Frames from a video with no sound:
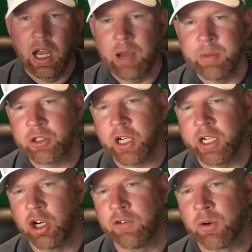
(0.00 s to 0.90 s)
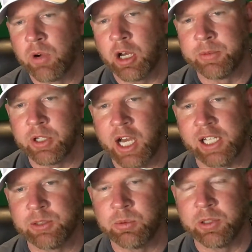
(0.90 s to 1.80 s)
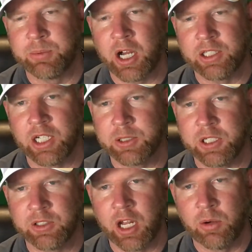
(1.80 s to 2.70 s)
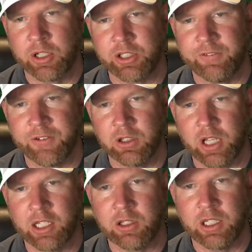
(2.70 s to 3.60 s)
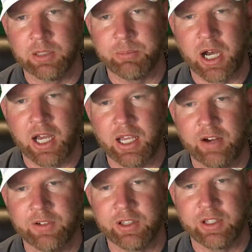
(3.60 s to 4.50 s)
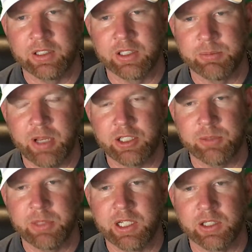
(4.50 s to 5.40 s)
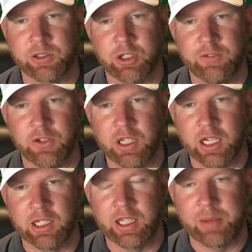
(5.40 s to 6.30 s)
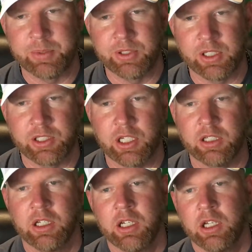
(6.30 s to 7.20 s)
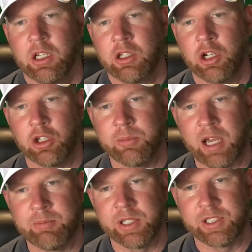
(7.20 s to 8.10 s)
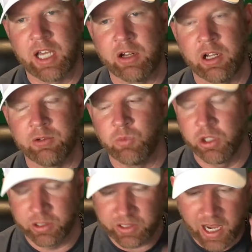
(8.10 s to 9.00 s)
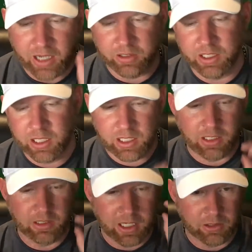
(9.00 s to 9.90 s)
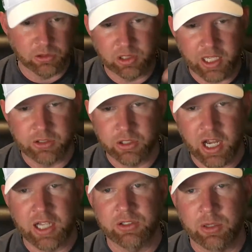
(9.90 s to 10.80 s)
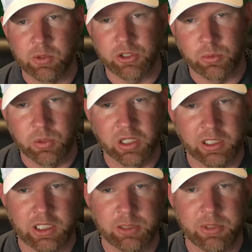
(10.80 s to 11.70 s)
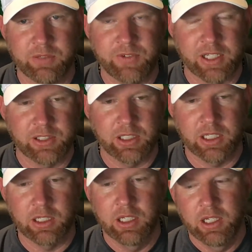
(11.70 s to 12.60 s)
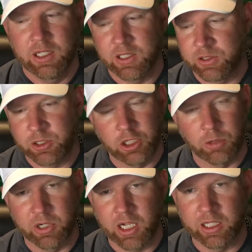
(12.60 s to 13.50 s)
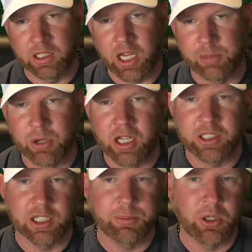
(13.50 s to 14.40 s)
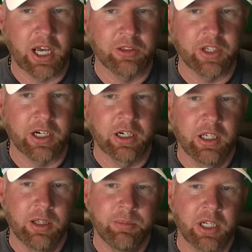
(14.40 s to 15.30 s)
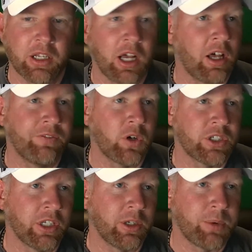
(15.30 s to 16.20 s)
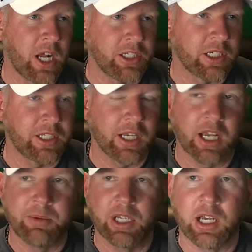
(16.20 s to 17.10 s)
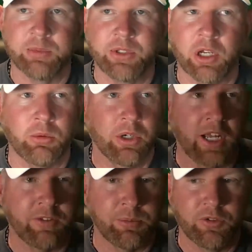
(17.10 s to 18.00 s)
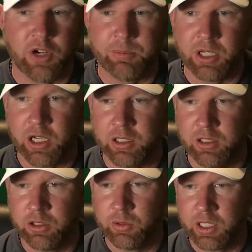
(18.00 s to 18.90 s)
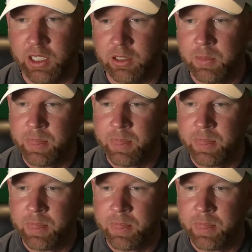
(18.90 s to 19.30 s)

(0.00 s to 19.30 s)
I'm not trying to overwhelm you guys with projects because I don't want you to feel like you need to buy everything that's mentioned, because if you get into that position, you know, you might miss out on really dialing in, getting those laser eyes on what you really need to be investing in. Because, you know, we're getting a lot of projects put out there, but unfortunately your project's not coming up. So we're gonna have to move on beyond UNN.